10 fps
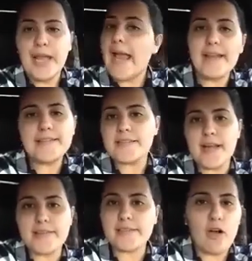and it's
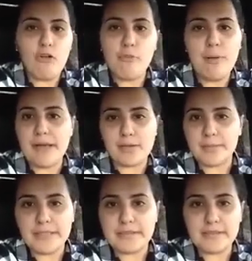not
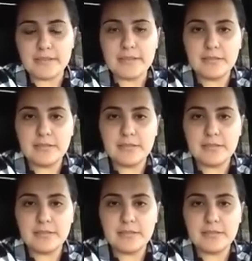self-betterment.